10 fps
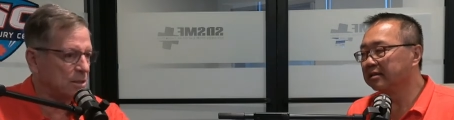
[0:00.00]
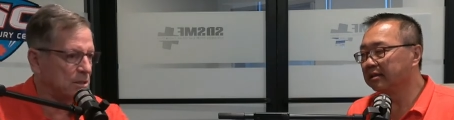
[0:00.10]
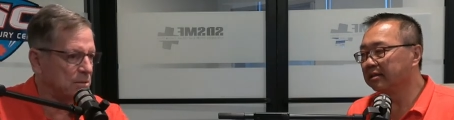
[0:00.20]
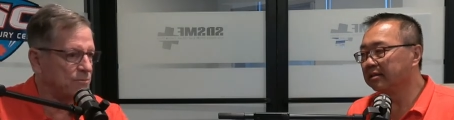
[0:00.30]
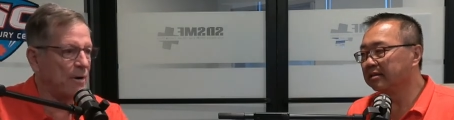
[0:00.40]

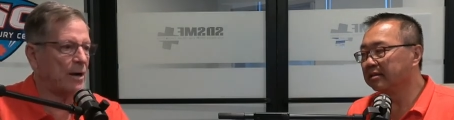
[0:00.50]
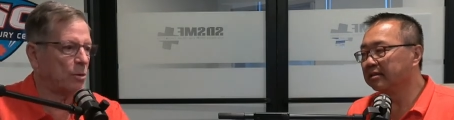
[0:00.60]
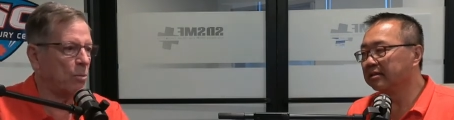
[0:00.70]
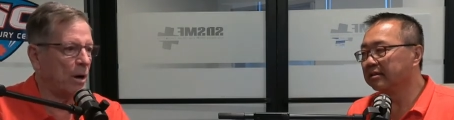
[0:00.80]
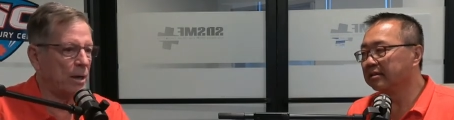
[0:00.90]
Speaker 1: and find a
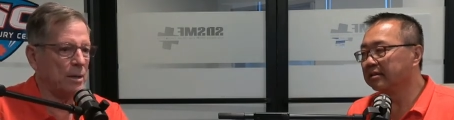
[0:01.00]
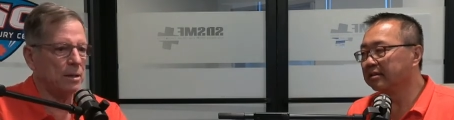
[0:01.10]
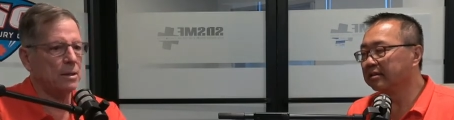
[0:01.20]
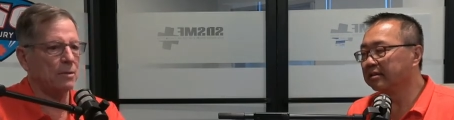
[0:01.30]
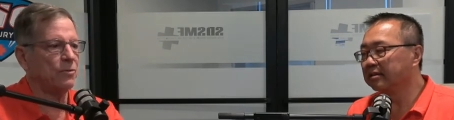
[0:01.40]
way to
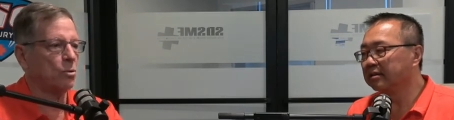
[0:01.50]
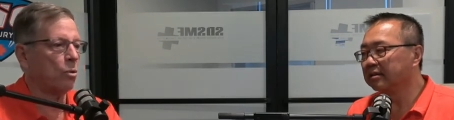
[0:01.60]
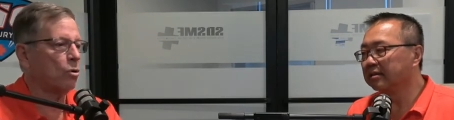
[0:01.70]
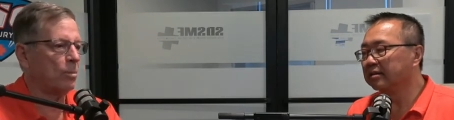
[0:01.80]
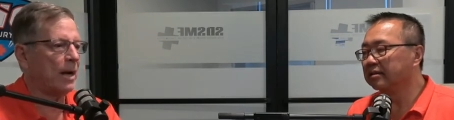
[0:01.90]
give the
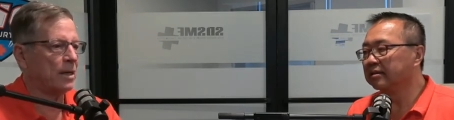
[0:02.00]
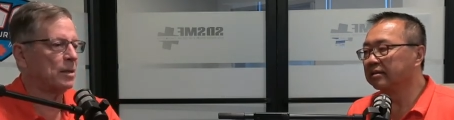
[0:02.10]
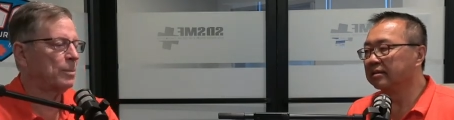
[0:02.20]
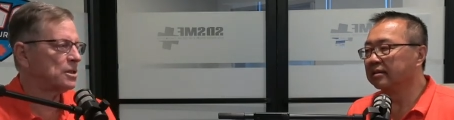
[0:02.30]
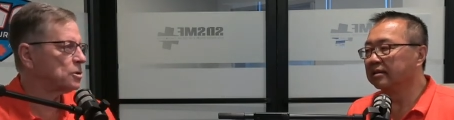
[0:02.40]
quarterback the
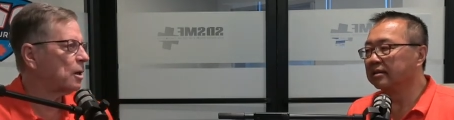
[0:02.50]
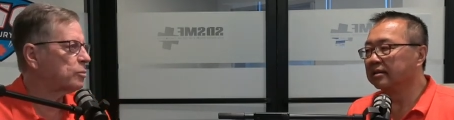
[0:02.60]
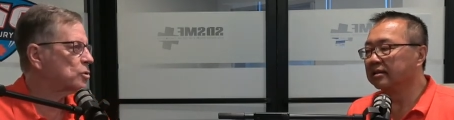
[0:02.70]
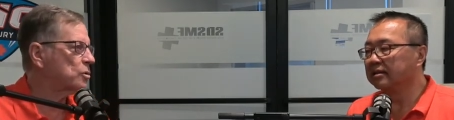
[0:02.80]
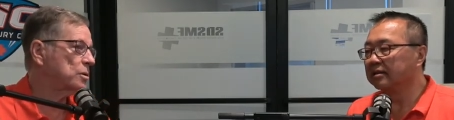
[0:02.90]
best
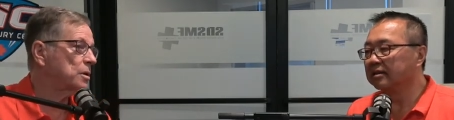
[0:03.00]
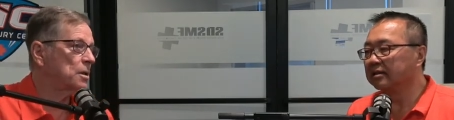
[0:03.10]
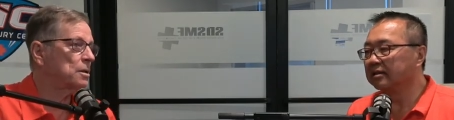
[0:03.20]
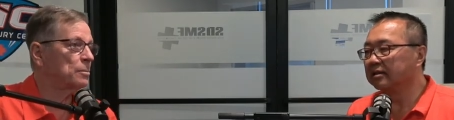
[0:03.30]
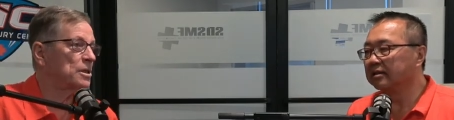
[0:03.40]

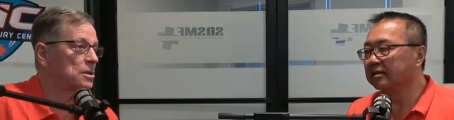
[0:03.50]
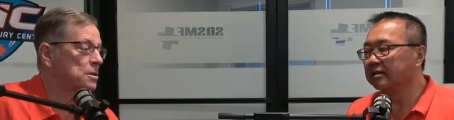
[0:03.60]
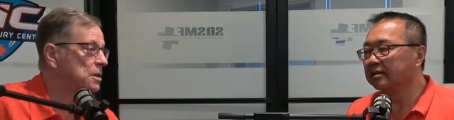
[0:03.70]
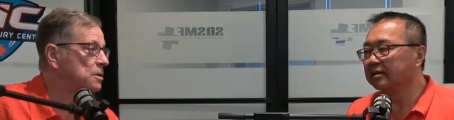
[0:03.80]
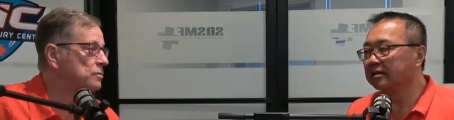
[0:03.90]
opportunity to be
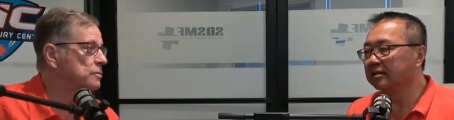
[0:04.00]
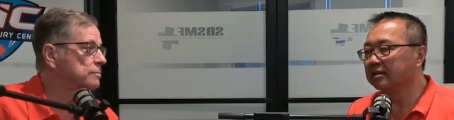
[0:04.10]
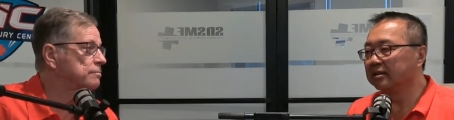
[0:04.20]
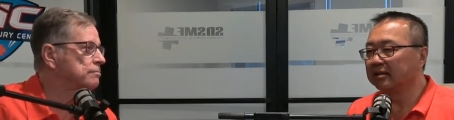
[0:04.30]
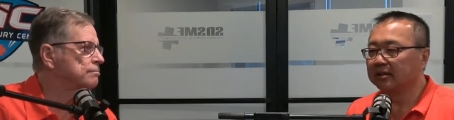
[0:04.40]
successful.
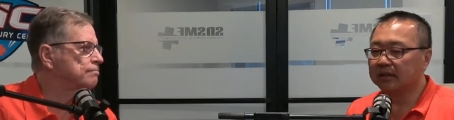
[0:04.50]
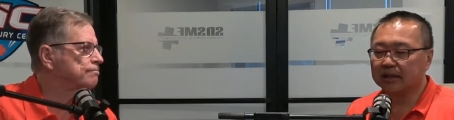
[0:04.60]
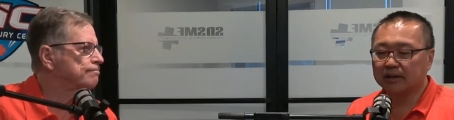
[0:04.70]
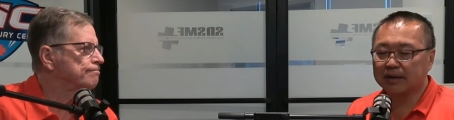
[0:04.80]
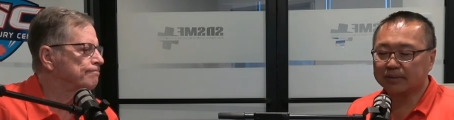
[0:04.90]

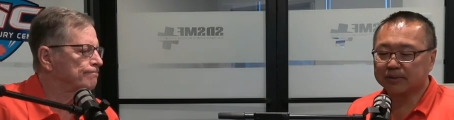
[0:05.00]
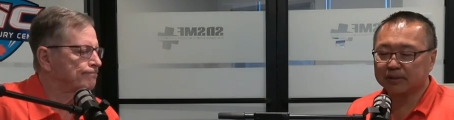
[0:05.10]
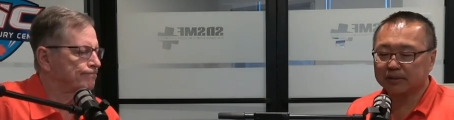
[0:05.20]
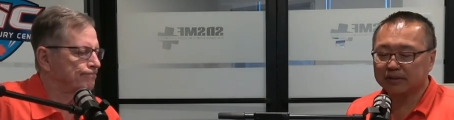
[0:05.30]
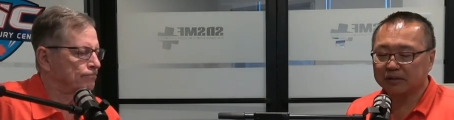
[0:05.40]
Speaker 2: No,
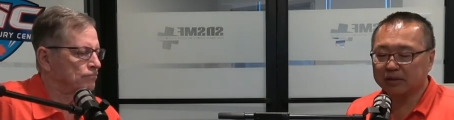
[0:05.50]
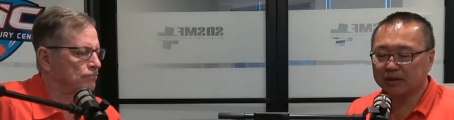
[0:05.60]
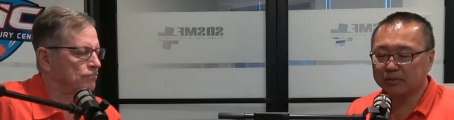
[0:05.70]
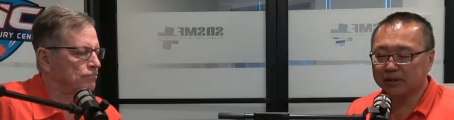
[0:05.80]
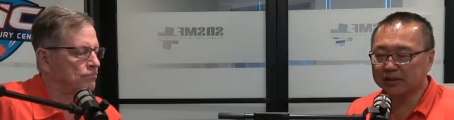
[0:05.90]
absolutely. Well,
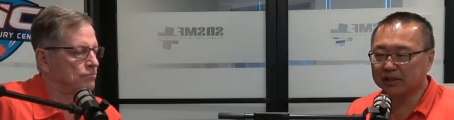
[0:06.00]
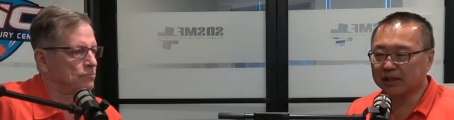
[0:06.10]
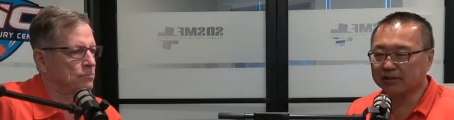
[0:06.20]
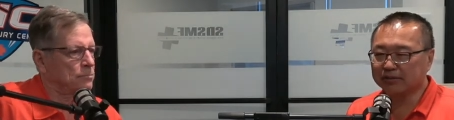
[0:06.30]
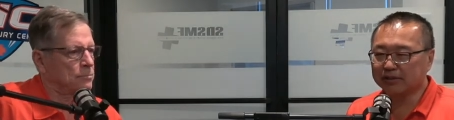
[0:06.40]
we could
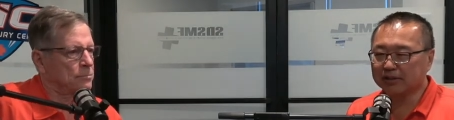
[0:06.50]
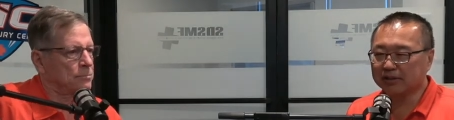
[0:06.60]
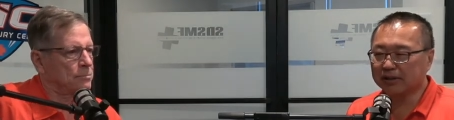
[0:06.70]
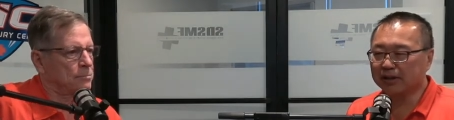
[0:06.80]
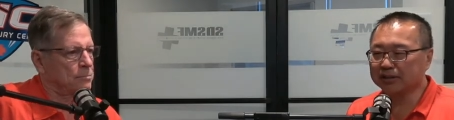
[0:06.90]
talk for a
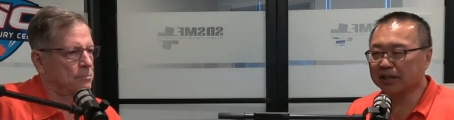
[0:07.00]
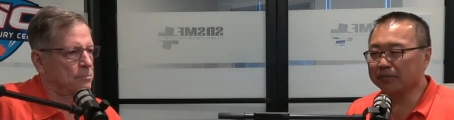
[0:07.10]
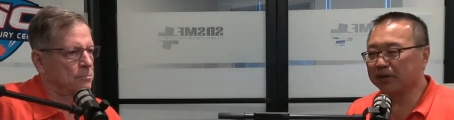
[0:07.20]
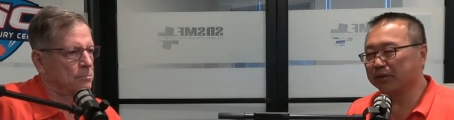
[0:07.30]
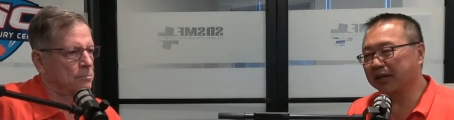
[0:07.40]
long time
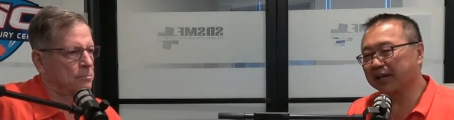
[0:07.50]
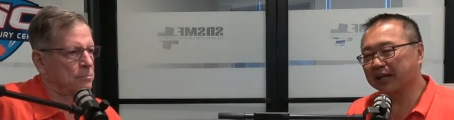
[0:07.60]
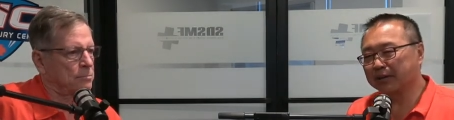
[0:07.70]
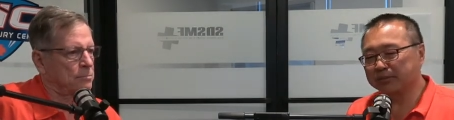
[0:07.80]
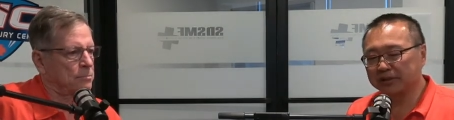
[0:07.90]
here. We got a
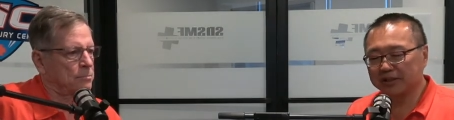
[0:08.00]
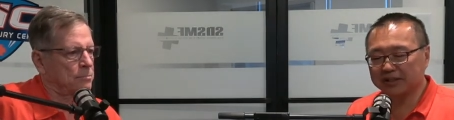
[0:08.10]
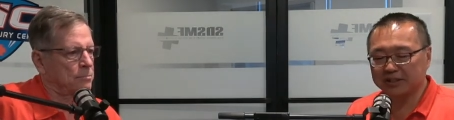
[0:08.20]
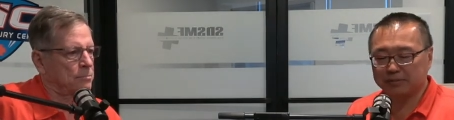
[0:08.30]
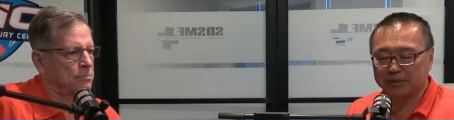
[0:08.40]
couple good
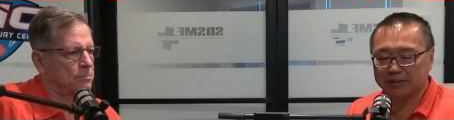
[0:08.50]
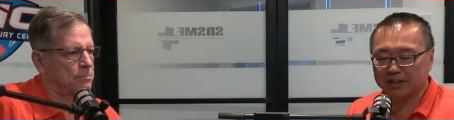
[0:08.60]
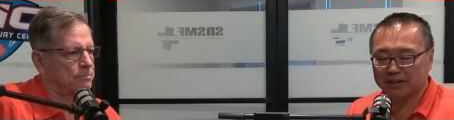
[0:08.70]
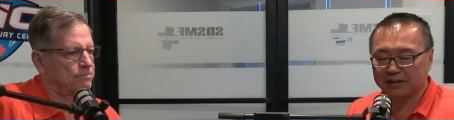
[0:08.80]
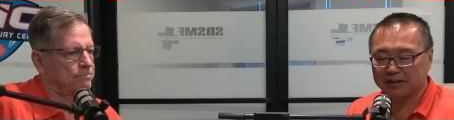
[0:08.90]
snippets
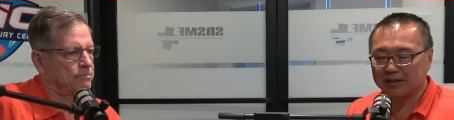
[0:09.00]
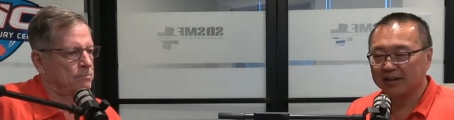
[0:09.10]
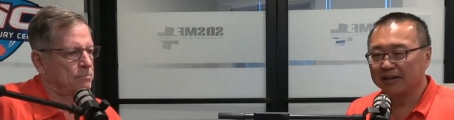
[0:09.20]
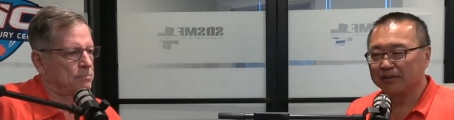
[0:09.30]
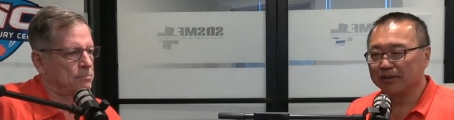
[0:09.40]
here, and
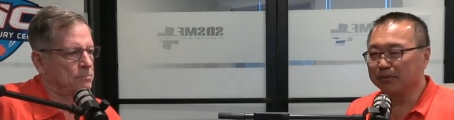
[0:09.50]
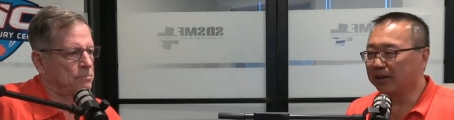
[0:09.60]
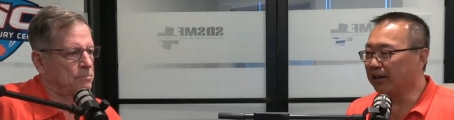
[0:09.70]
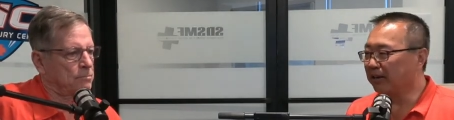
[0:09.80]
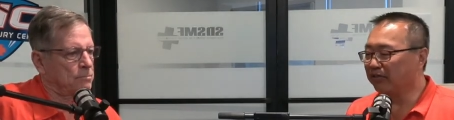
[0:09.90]
we
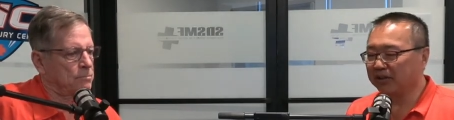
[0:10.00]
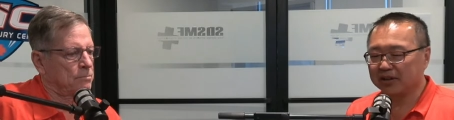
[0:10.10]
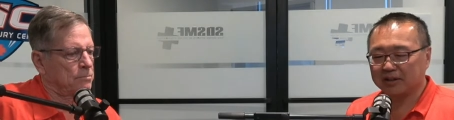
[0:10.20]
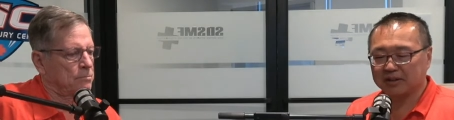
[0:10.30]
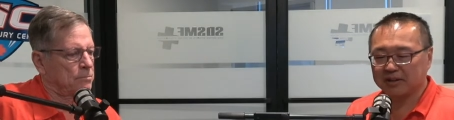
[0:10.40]
went off. Uh,